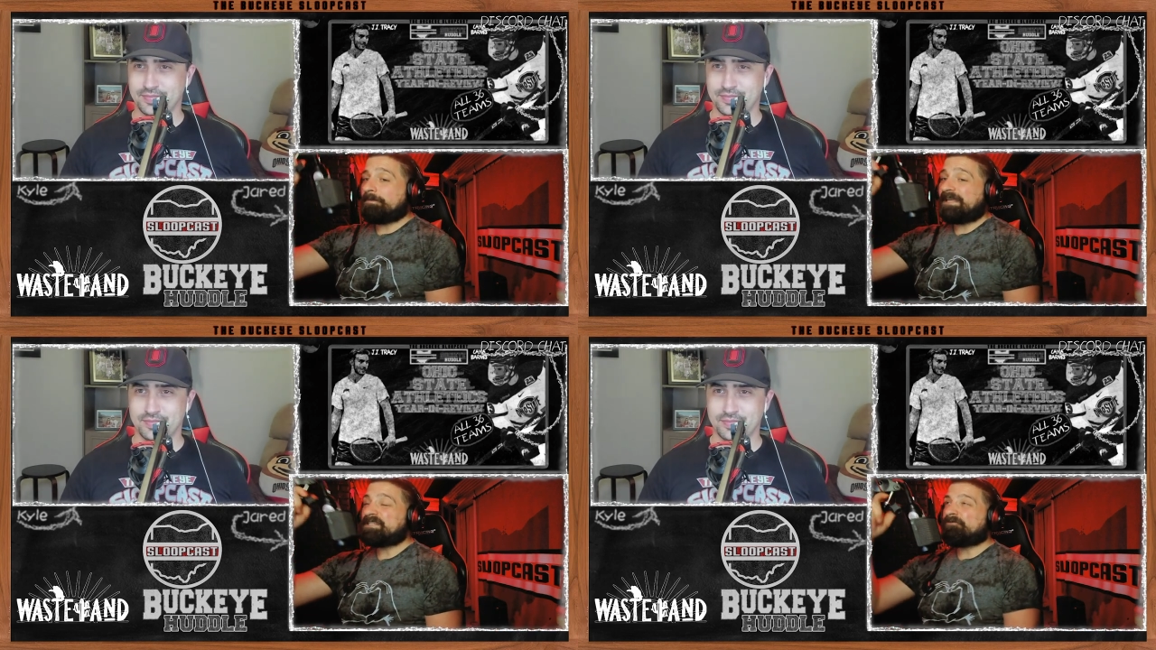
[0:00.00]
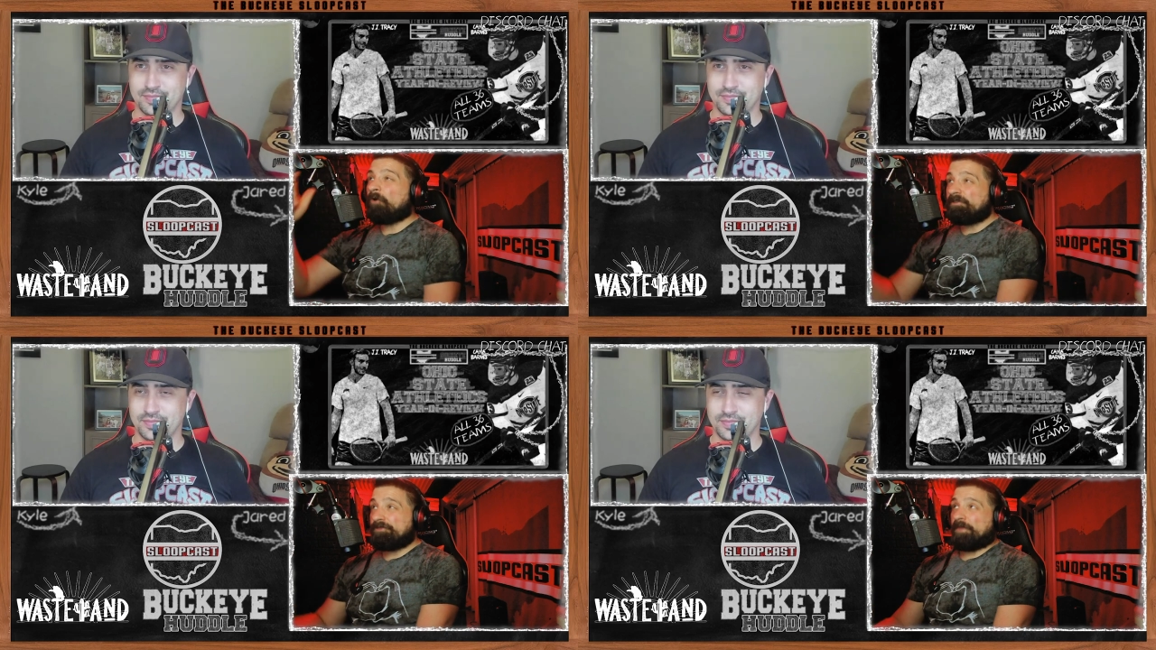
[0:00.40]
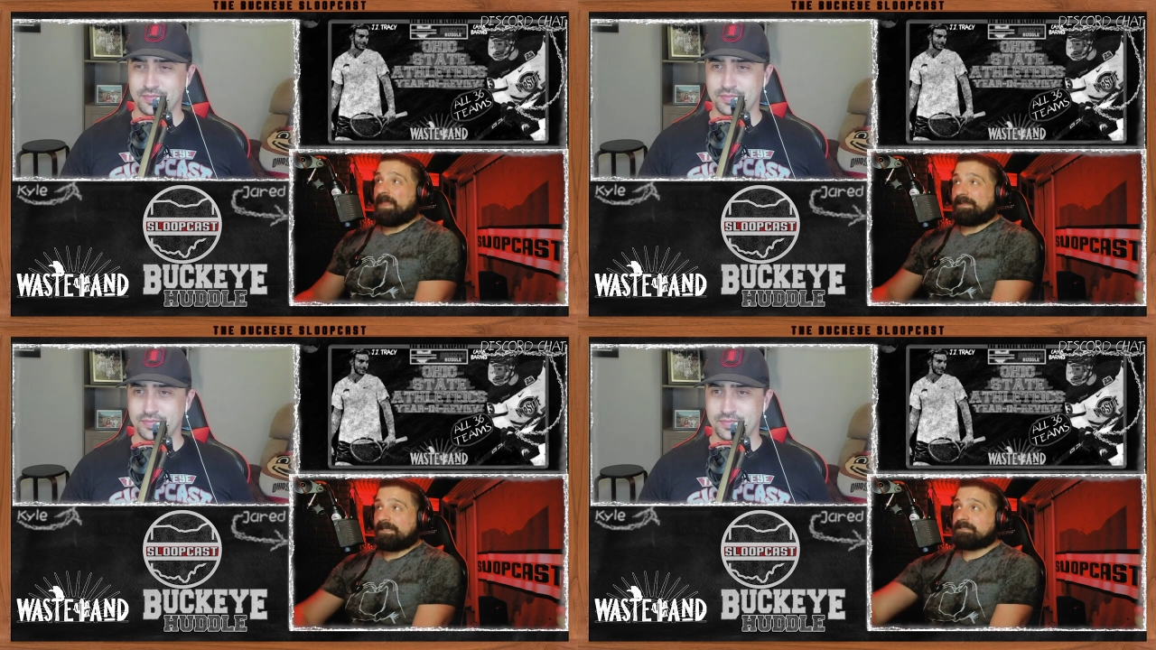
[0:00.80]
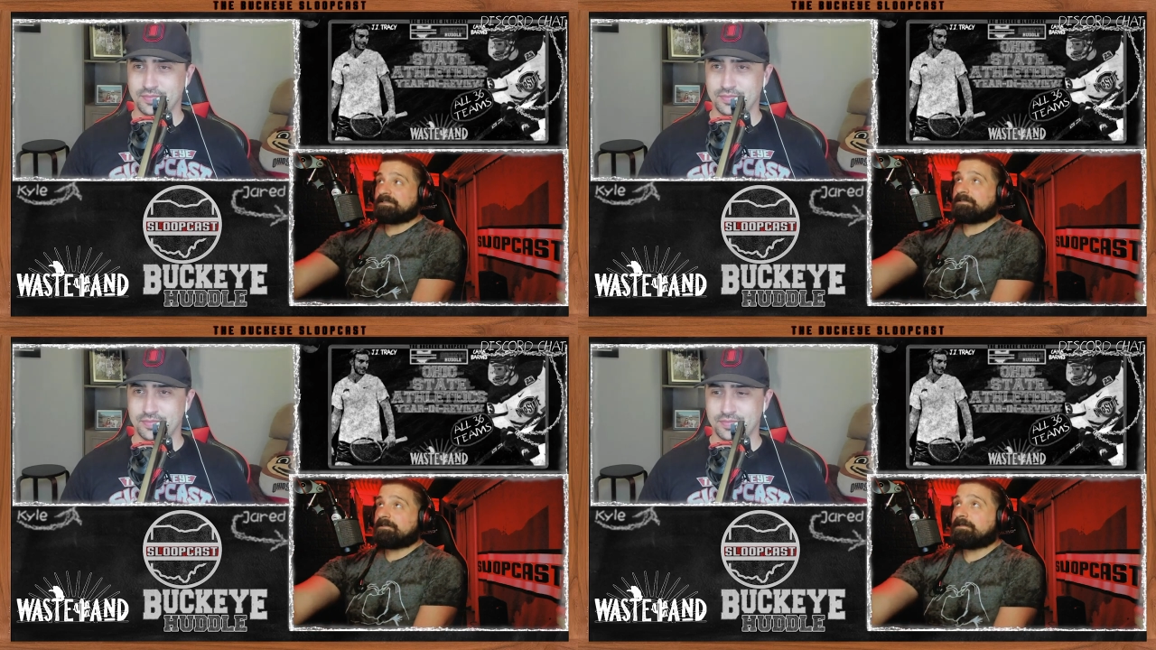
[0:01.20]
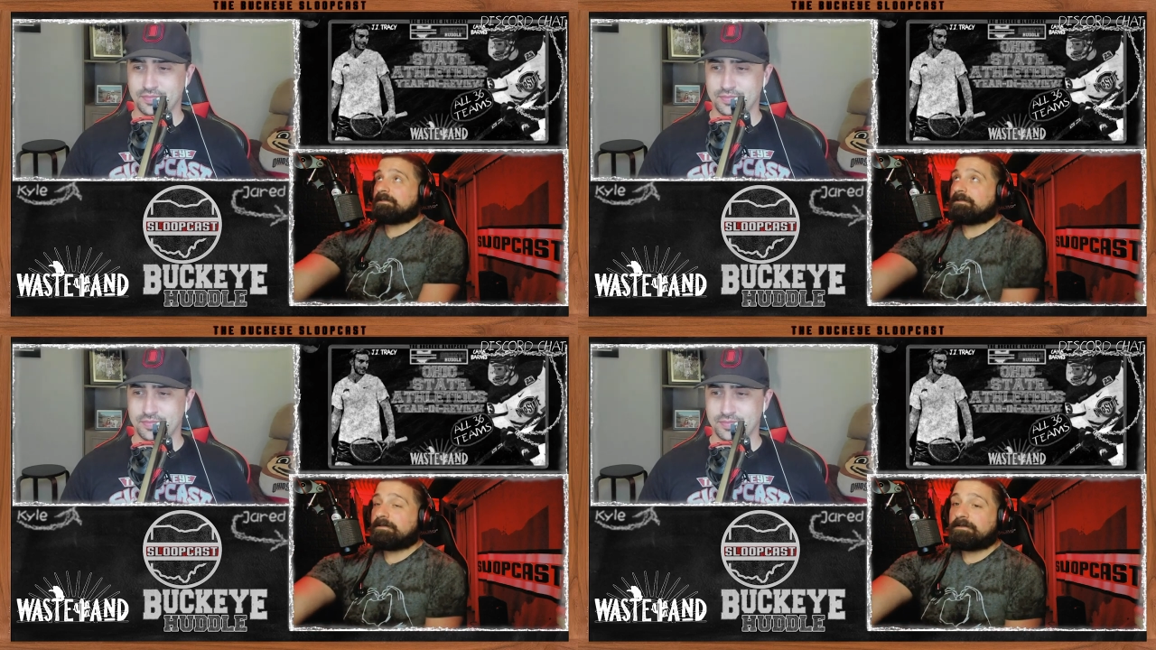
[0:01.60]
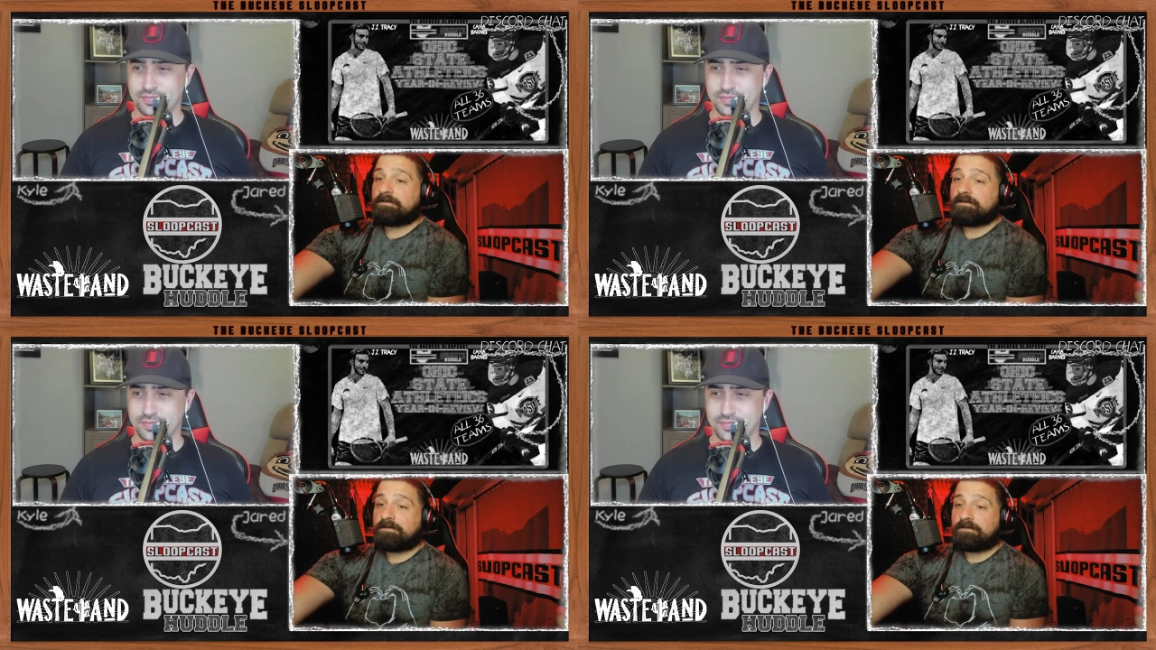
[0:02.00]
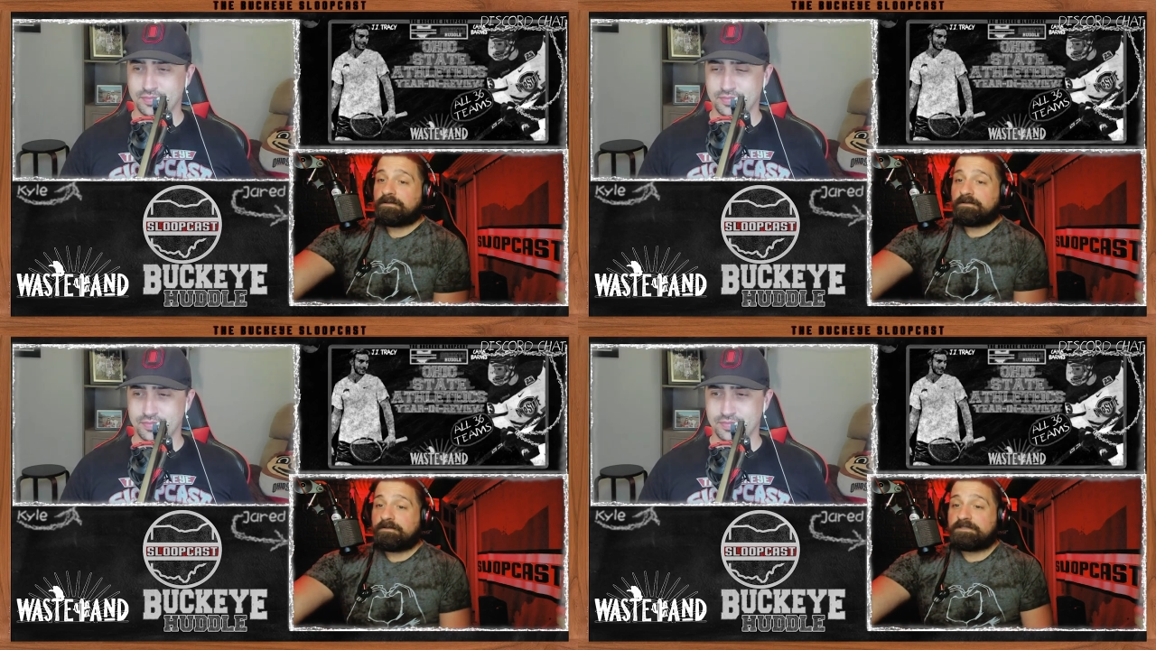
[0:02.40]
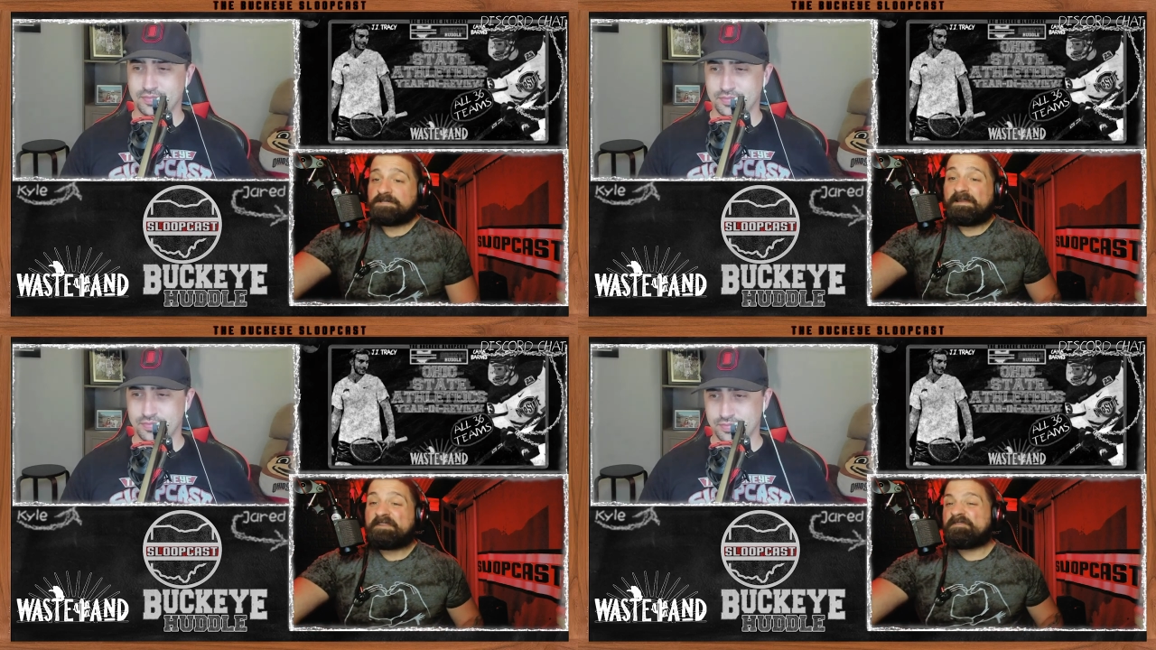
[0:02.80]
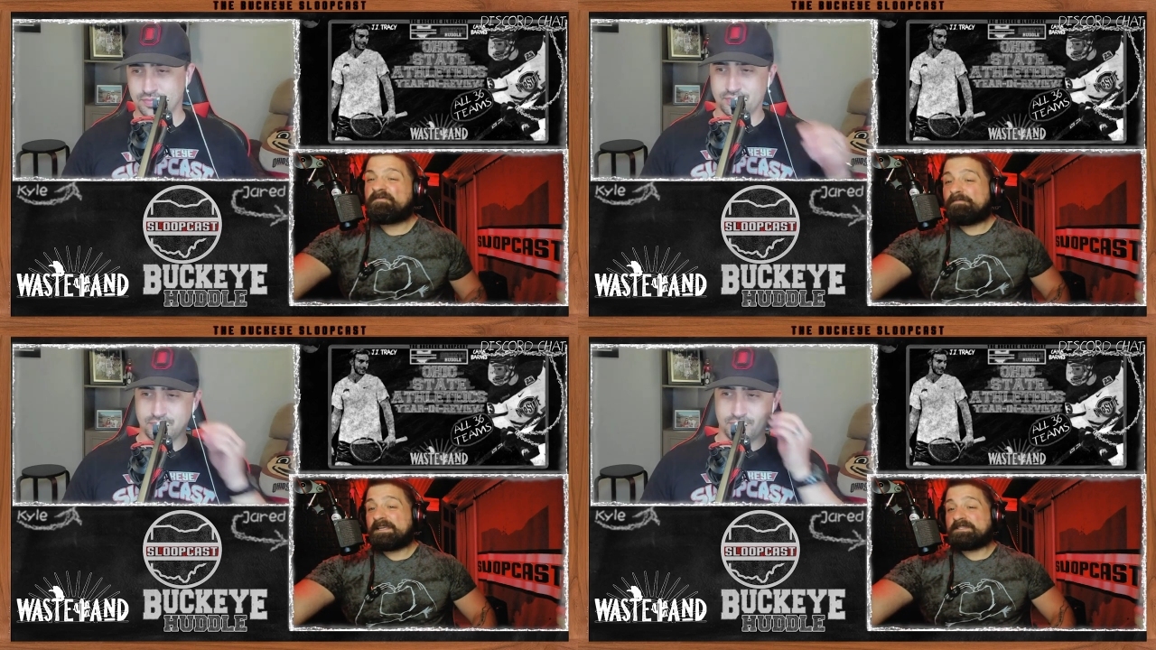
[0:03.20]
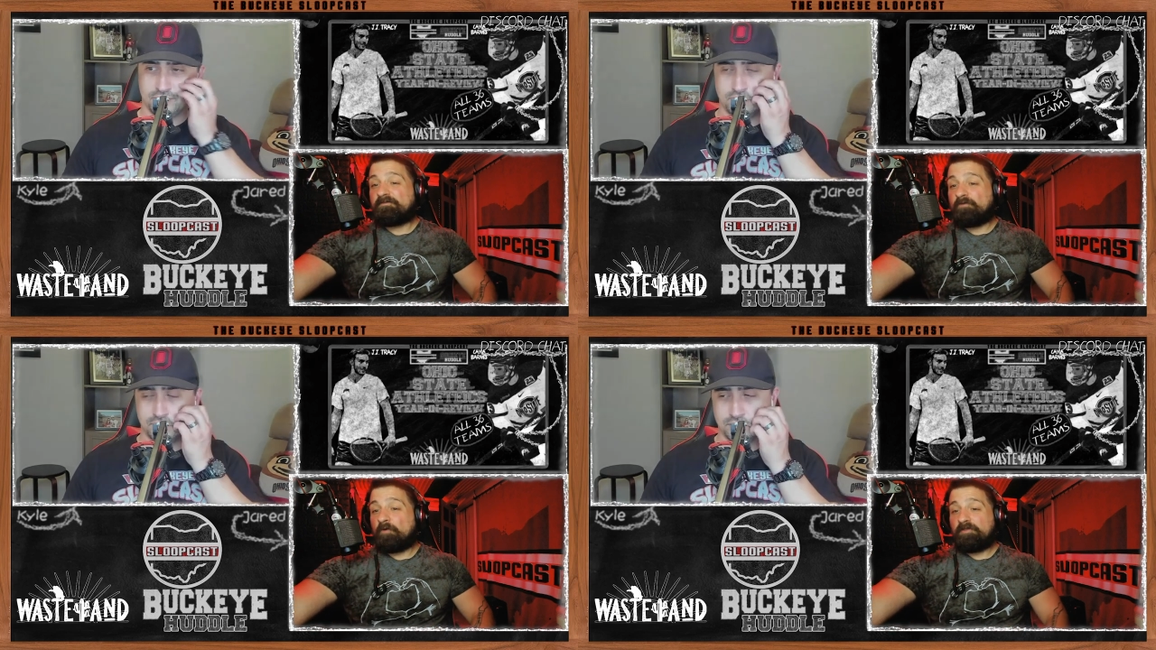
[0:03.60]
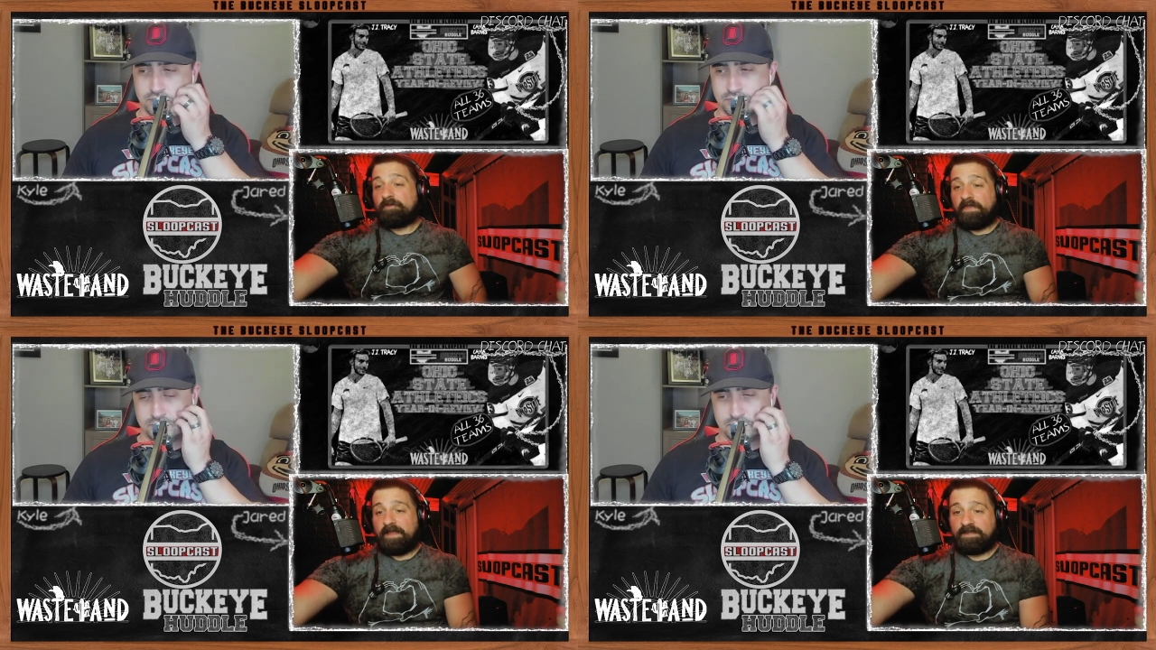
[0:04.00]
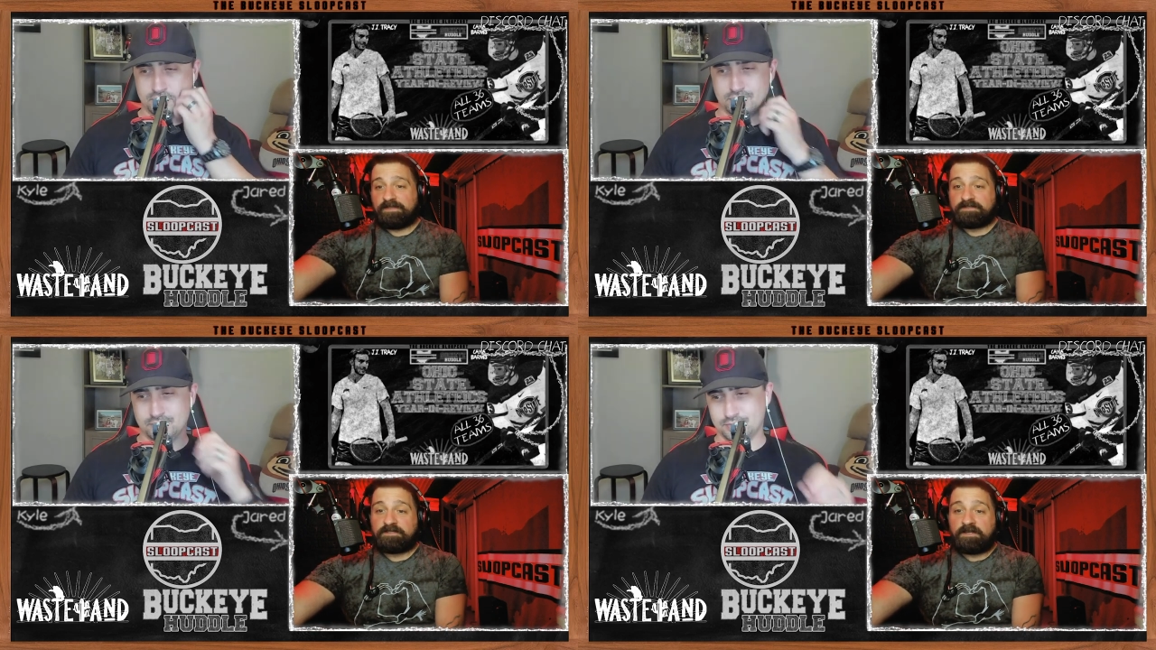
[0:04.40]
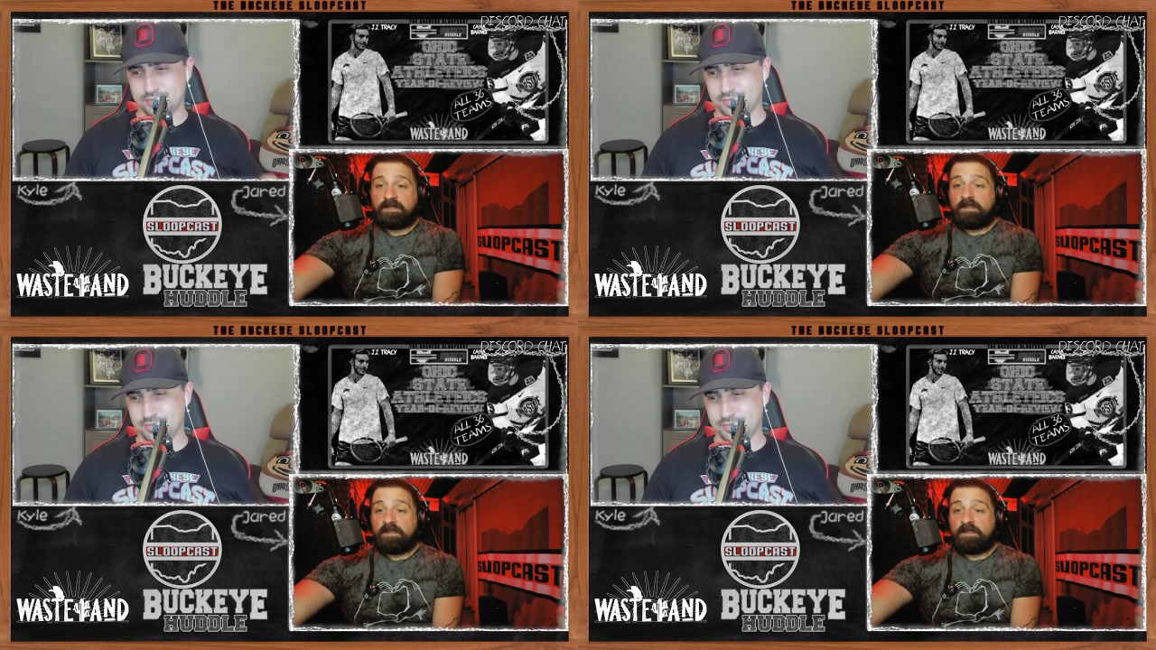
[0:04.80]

Speaker 1: Placed 4th on that list. She placed 4th on that list.